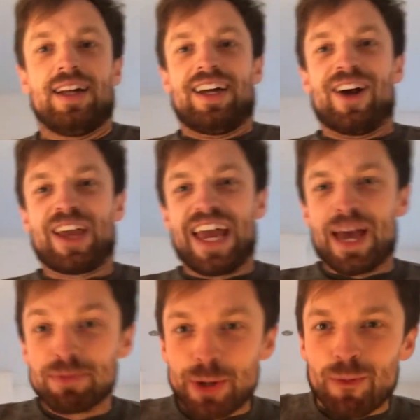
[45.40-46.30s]
Okay,
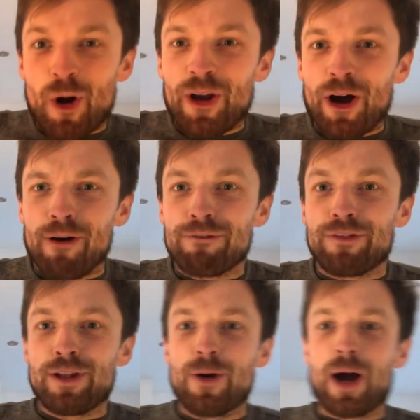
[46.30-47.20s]
episode one of
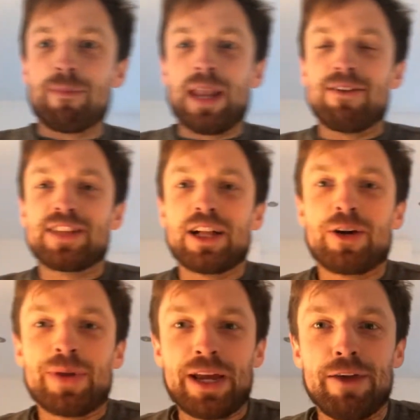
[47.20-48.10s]
Low Carbon Lifestyle
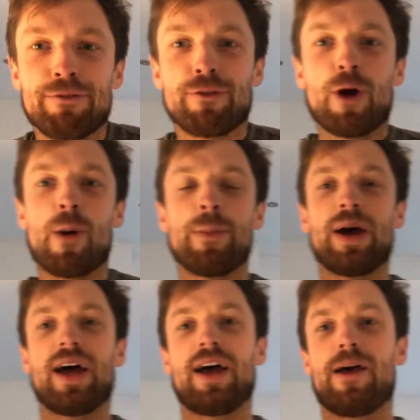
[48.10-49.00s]
coming at you from
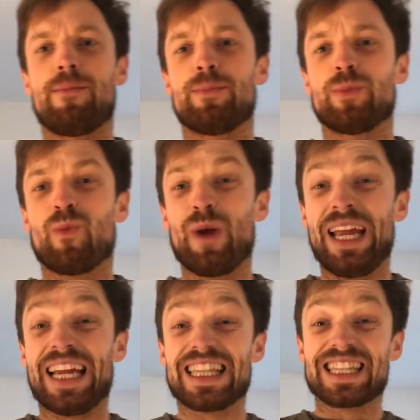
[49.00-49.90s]

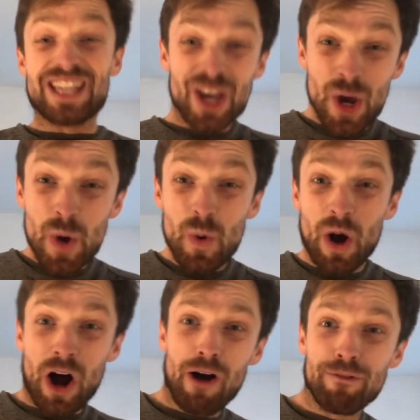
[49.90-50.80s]
week two
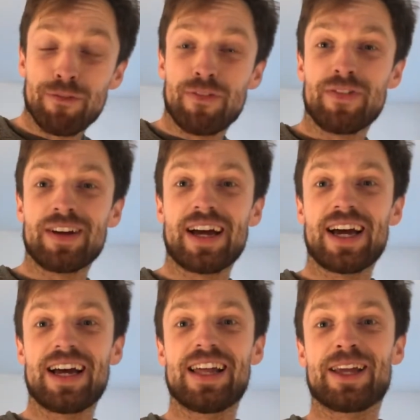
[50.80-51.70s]
of
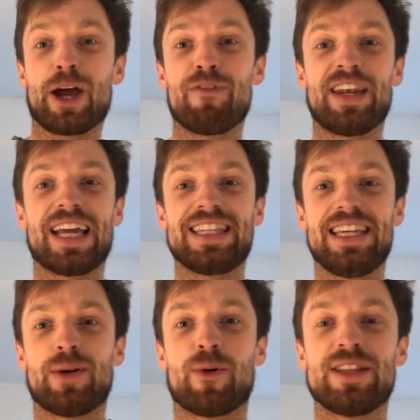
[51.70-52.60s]
the
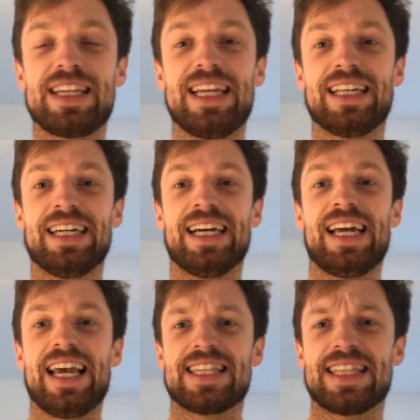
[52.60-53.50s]
COVID-19 quarantine.
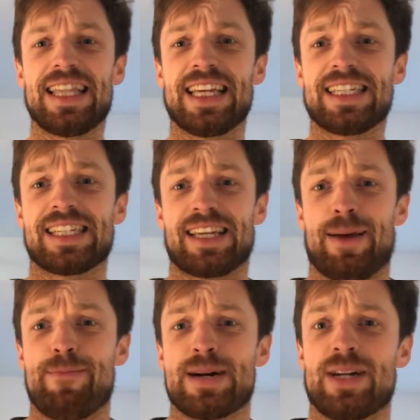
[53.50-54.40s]
Isn't this a
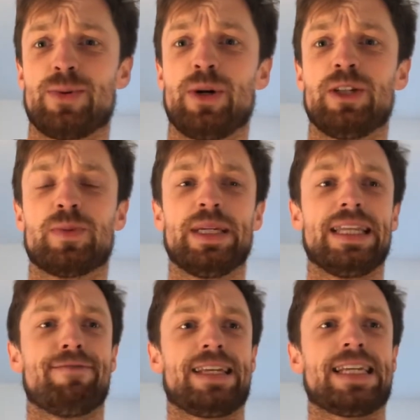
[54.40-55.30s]
mad world we
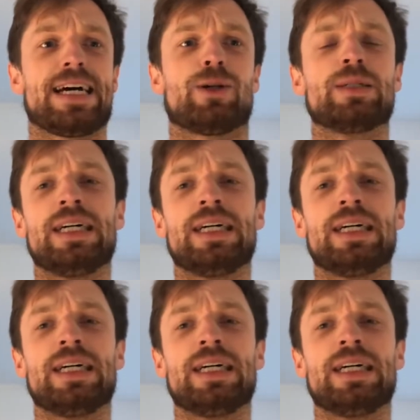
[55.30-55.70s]
live in now?